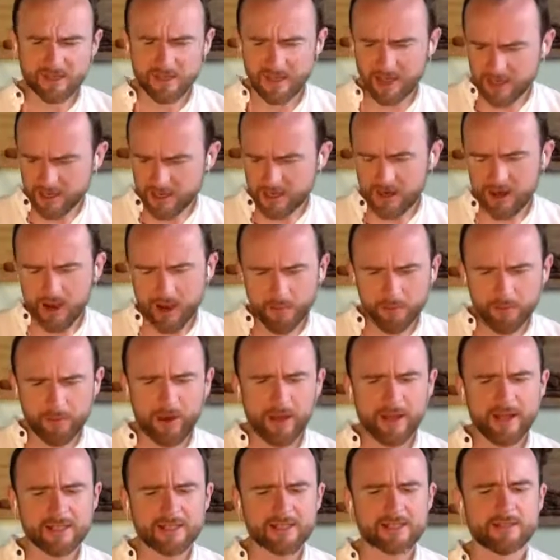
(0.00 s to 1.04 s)
take your
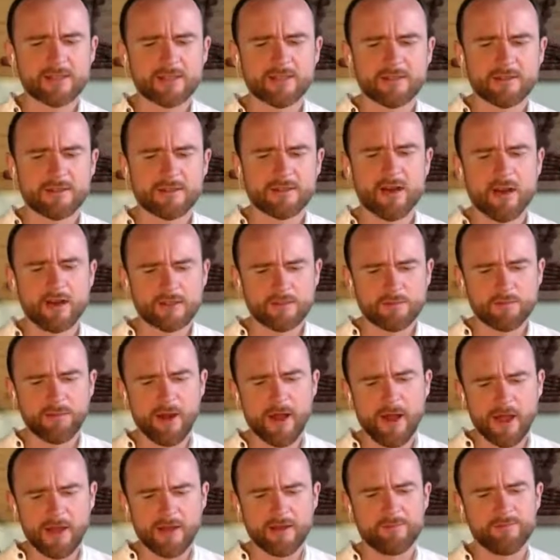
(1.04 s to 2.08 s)
place in God's
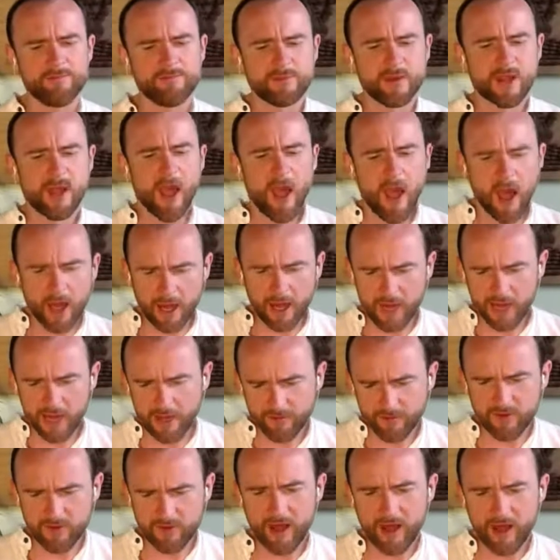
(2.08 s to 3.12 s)
plan and
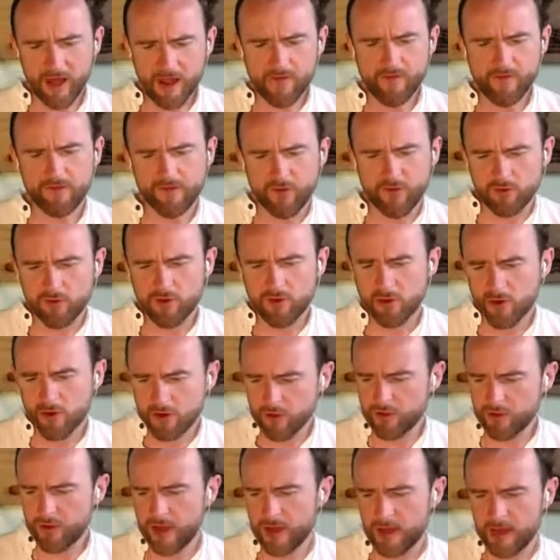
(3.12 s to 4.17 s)
live life for
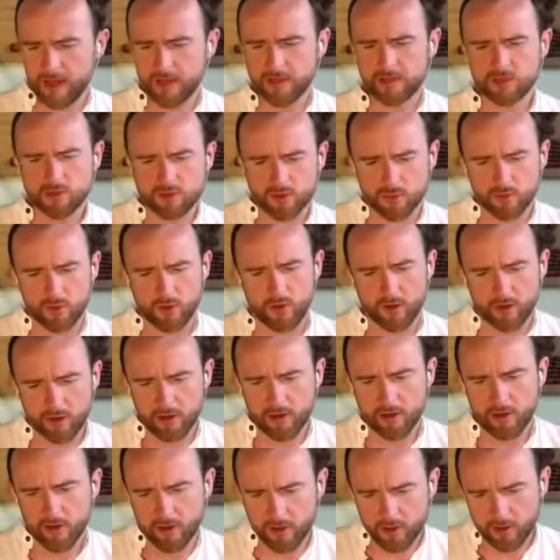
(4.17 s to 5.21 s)
all that it's
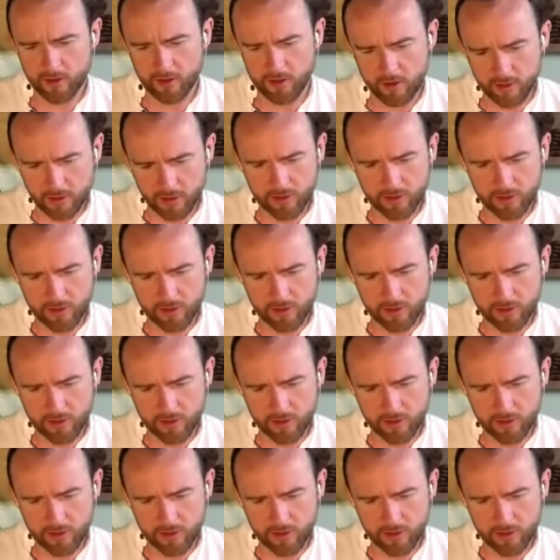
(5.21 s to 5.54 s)
worth.